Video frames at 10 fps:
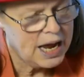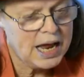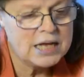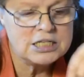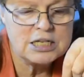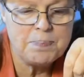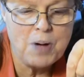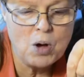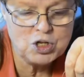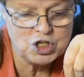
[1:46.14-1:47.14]
it's
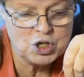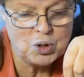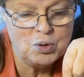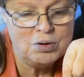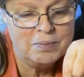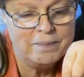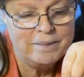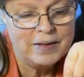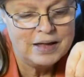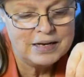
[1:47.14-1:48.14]
supposed to
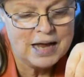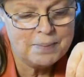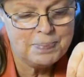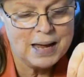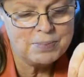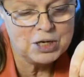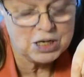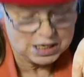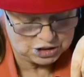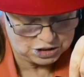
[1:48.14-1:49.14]
not be able to
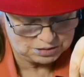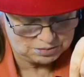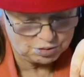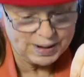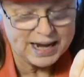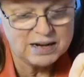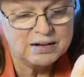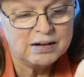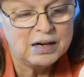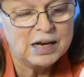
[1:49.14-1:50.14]
cut thread.
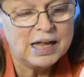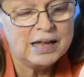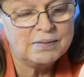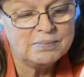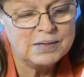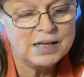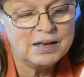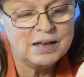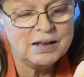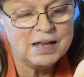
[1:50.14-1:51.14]

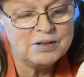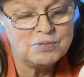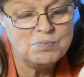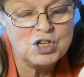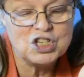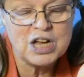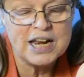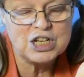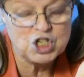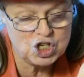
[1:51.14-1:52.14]
It, it just
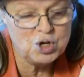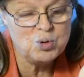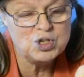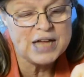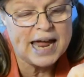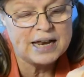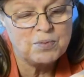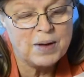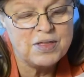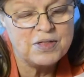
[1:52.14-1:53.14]
kind of chews at
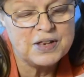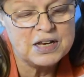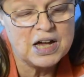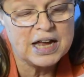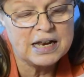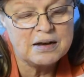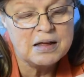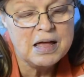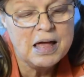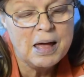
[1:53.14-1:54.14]
it rather than cut it.
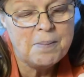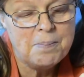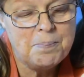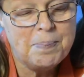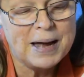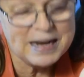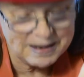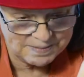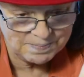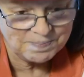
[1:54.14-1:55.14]
But
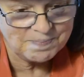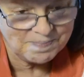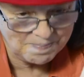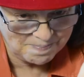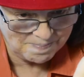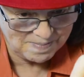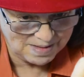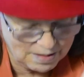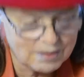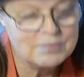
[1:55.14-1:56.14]

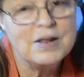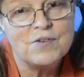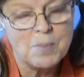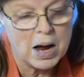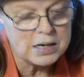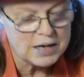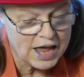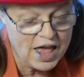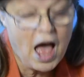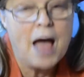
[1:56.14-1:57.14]
never mind.
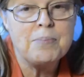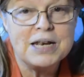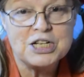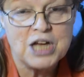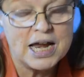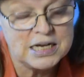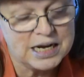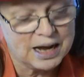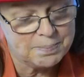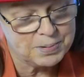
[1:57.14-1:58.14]
I'm going to tighten
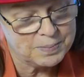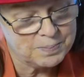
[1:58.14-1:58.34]
it up.